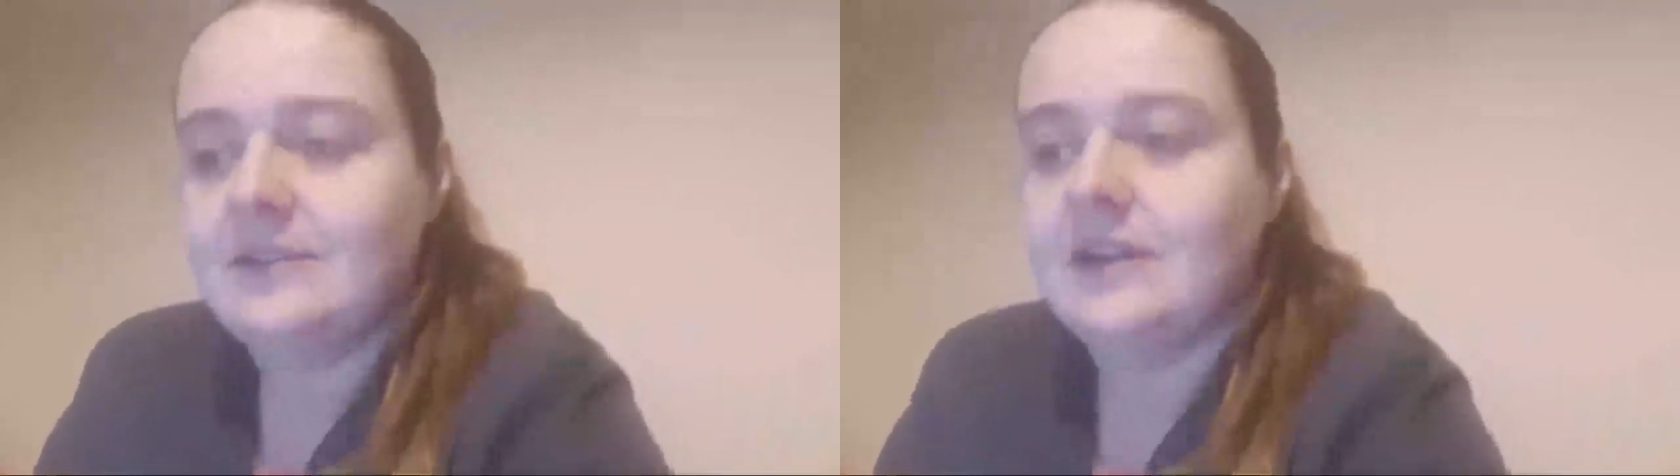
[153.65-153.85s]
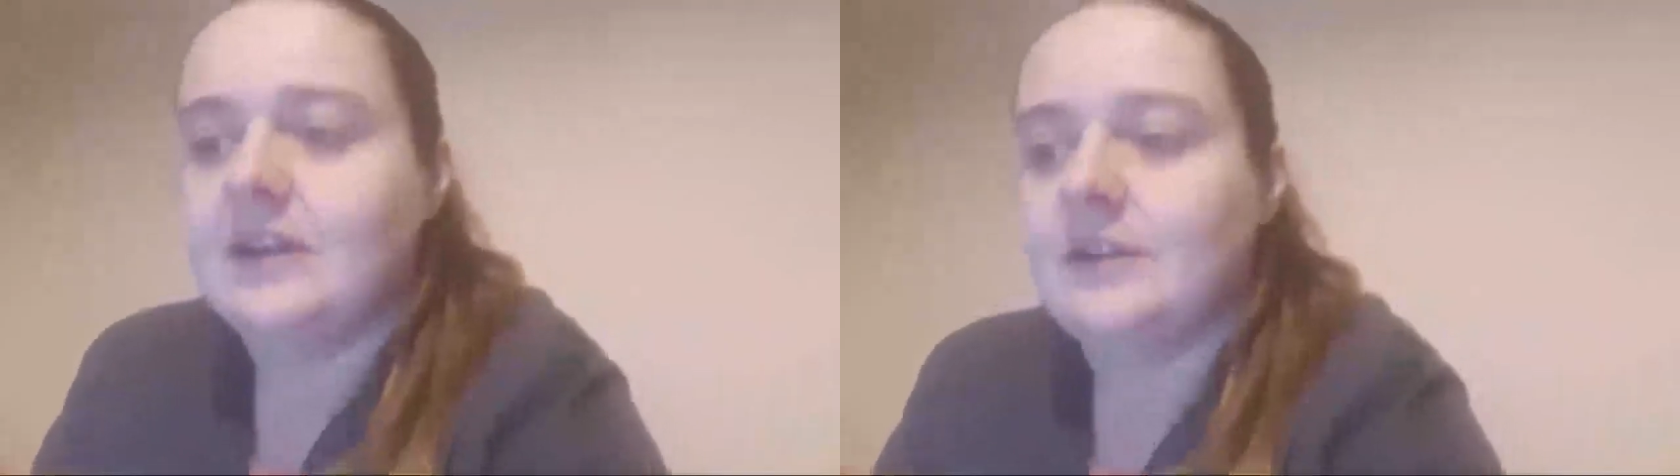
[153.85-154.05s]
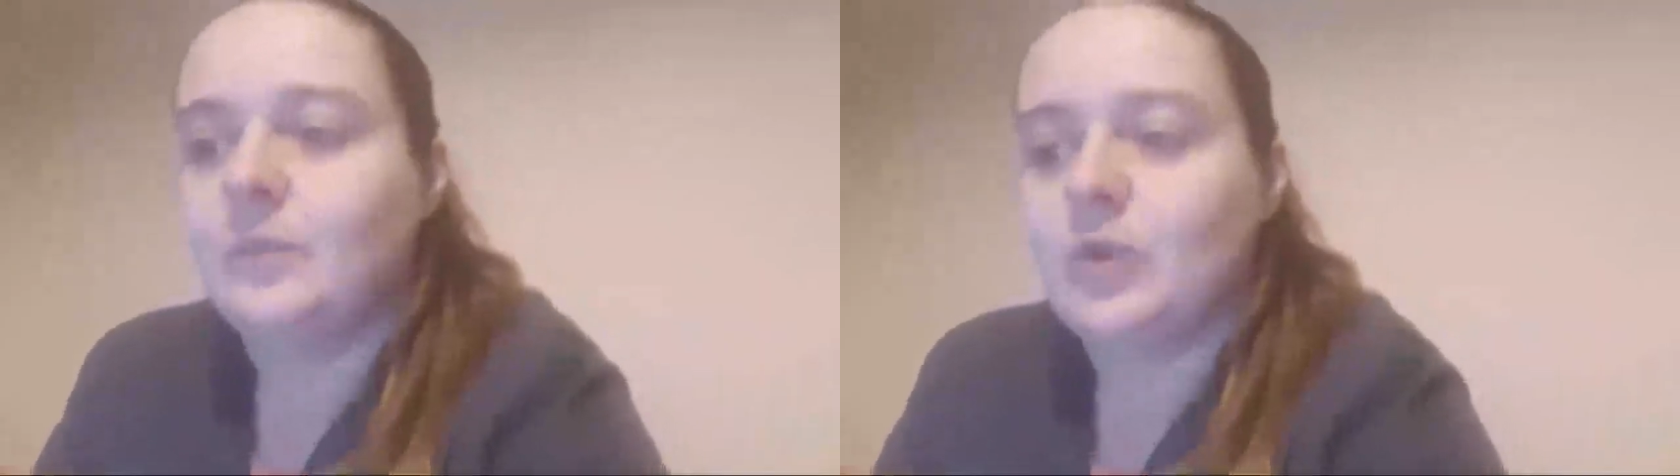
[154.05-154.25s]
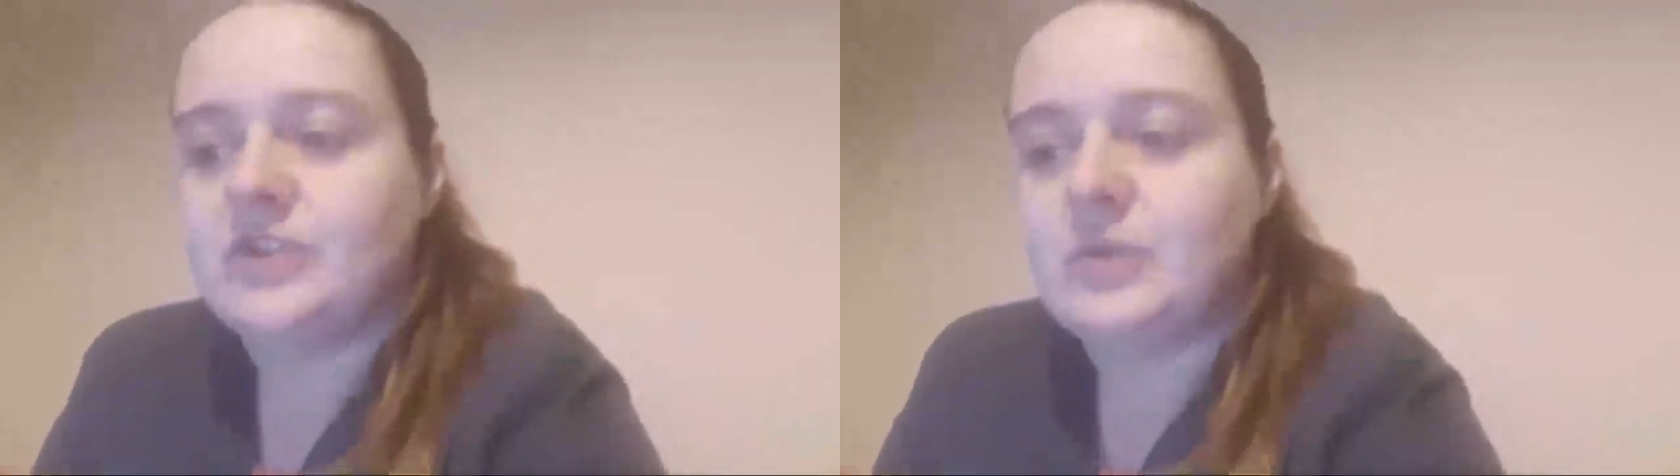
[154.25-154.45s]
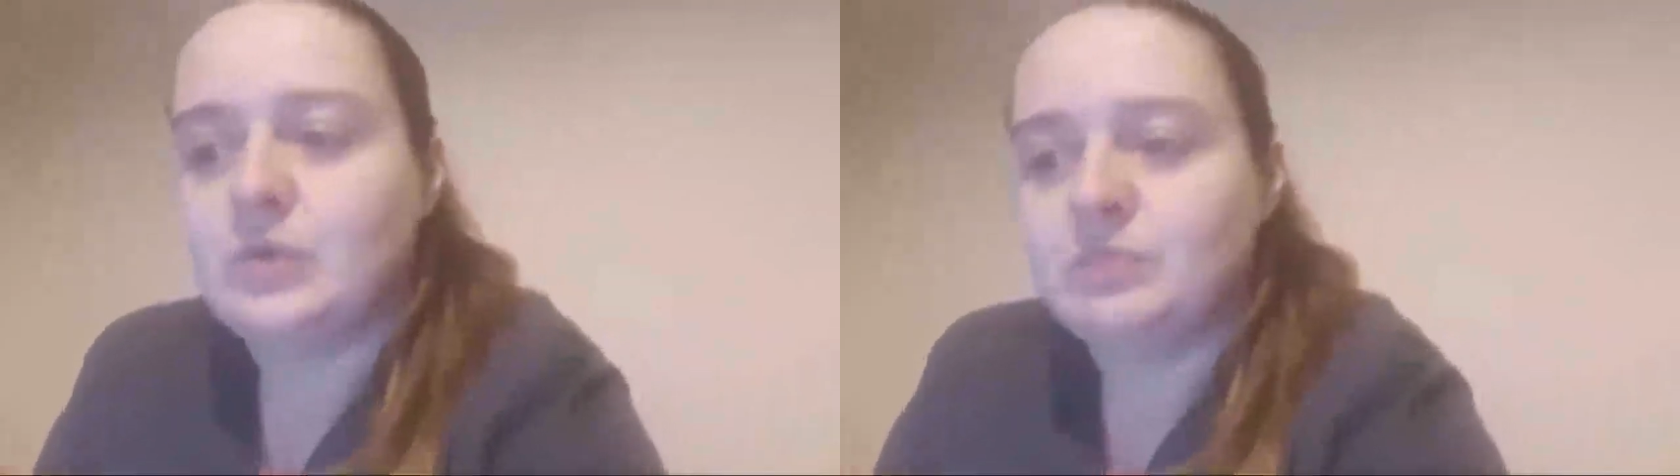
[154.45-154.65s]
what's
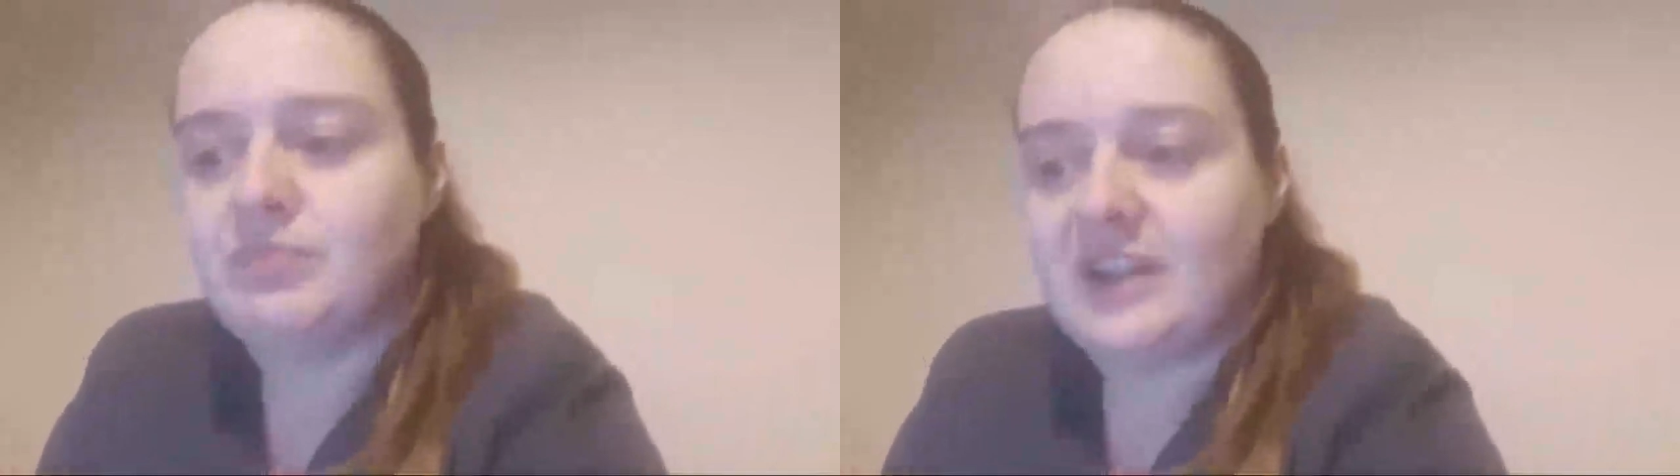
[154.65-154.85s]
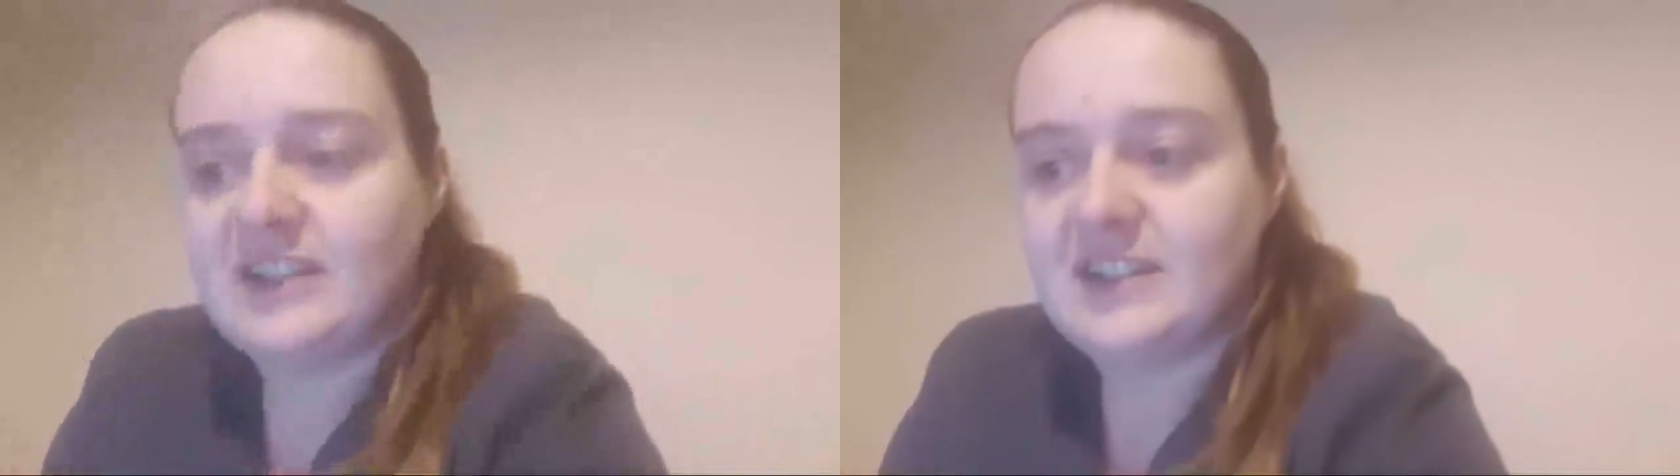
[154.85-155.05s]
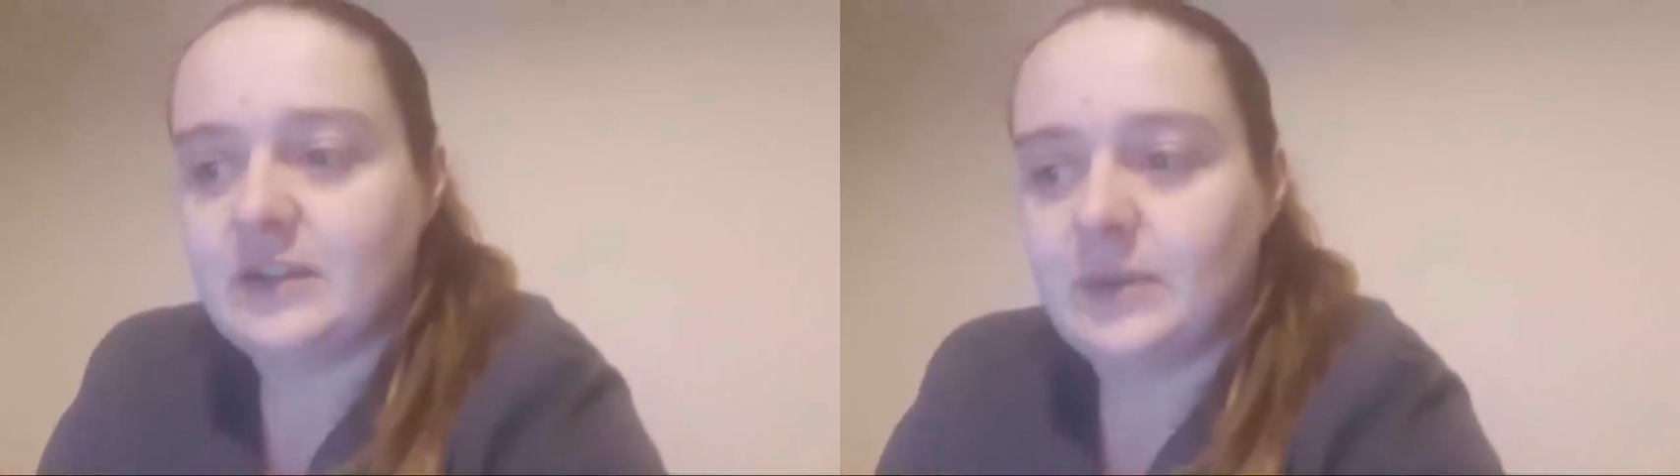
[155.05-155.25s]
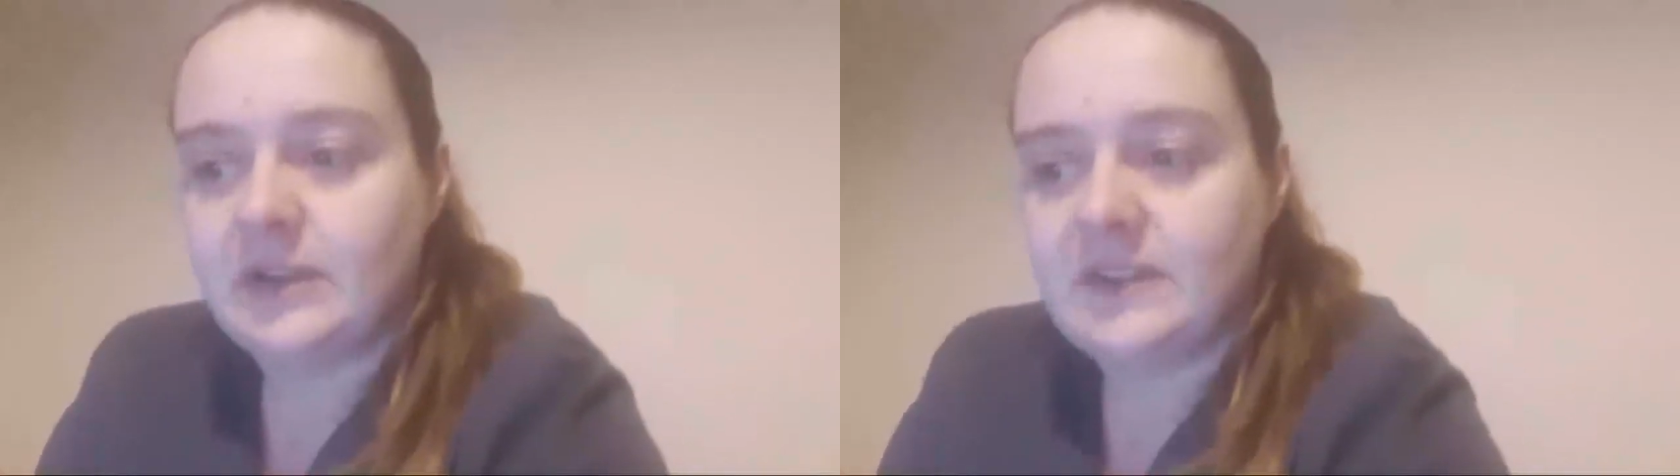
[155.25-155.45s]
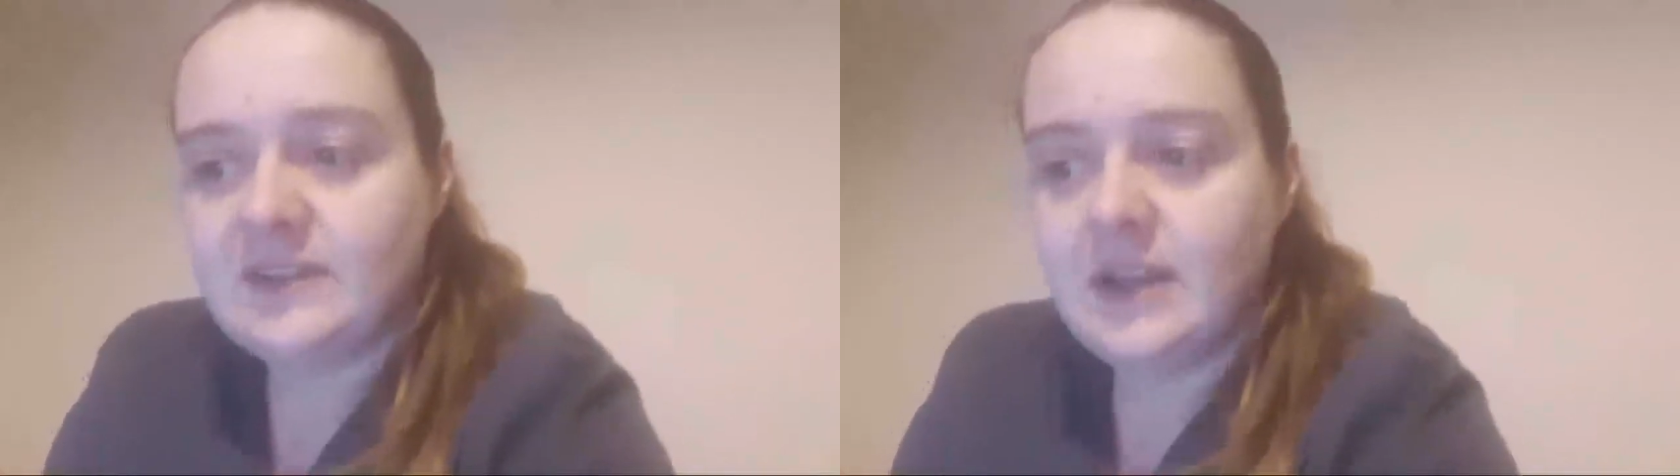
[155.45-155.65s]
called
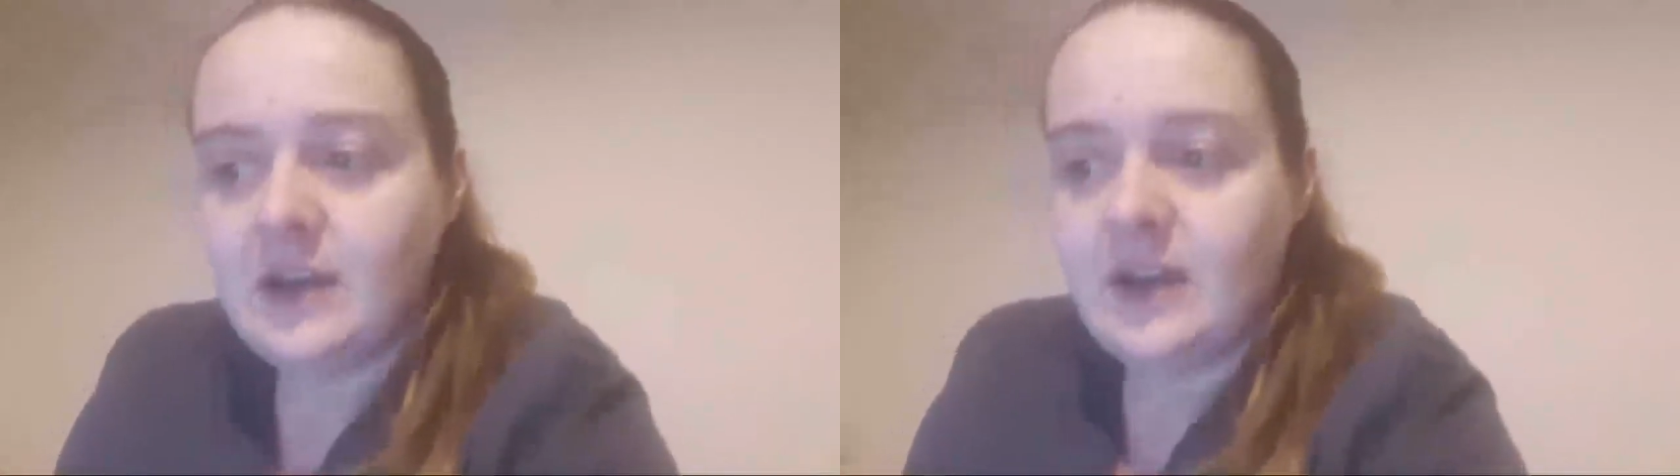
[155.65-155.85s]
bradyzoites.